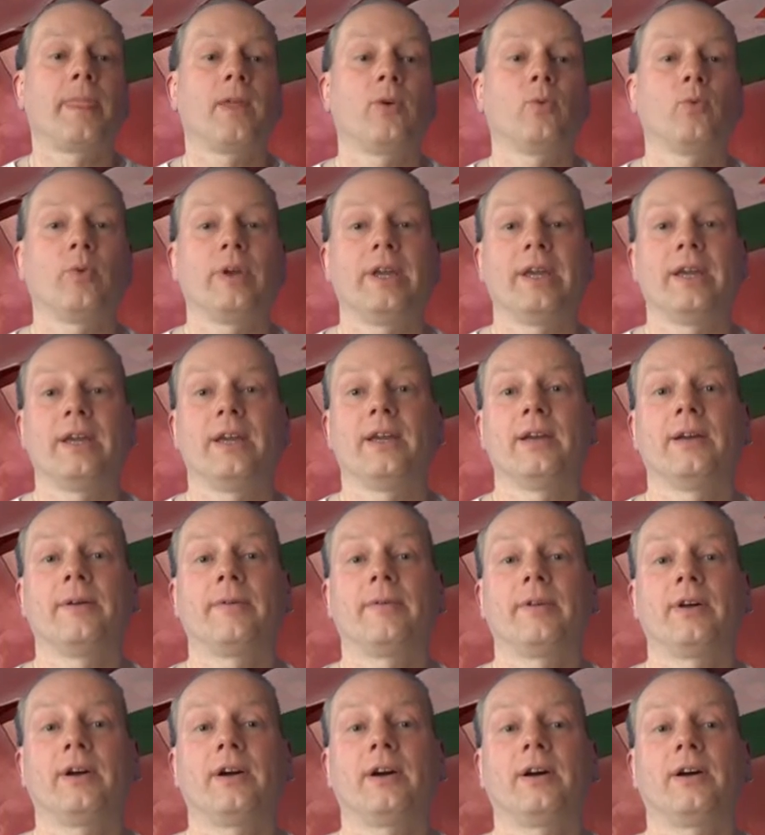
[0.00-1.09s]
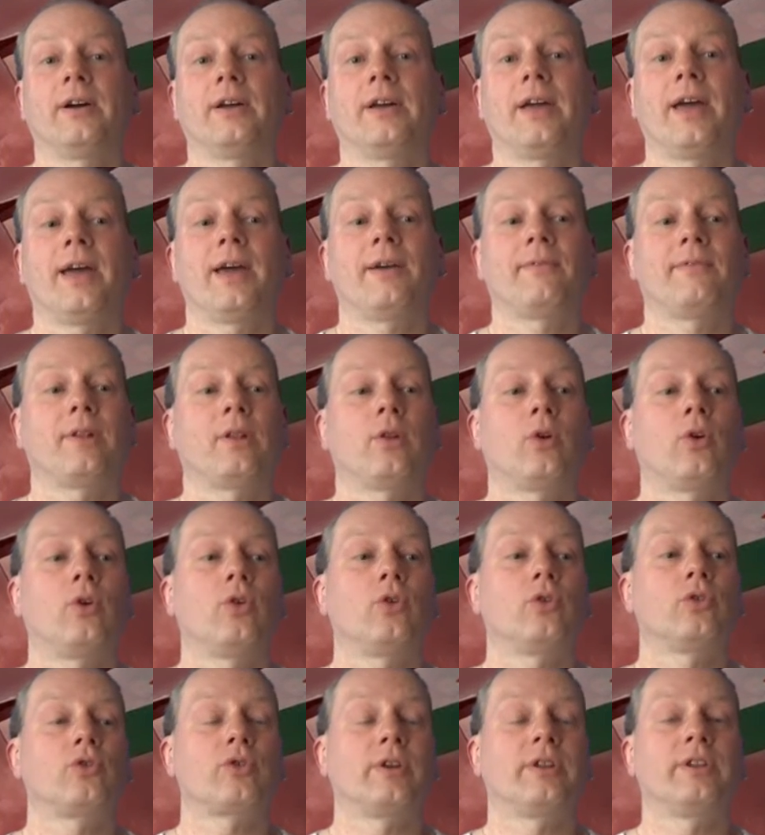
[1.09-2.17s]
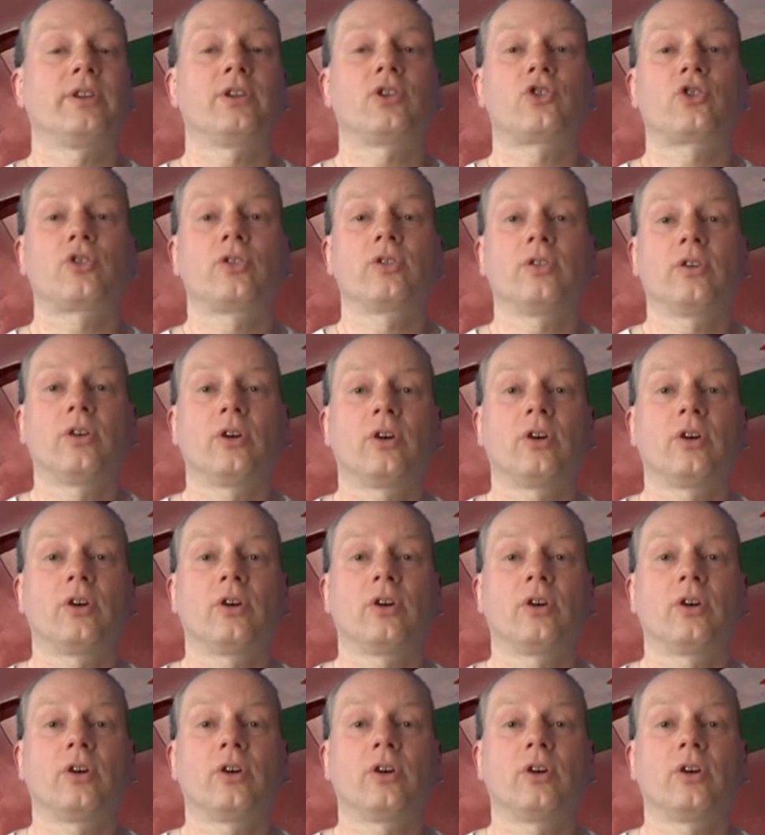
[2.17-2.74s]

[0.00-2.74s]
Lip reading: We have a long tradition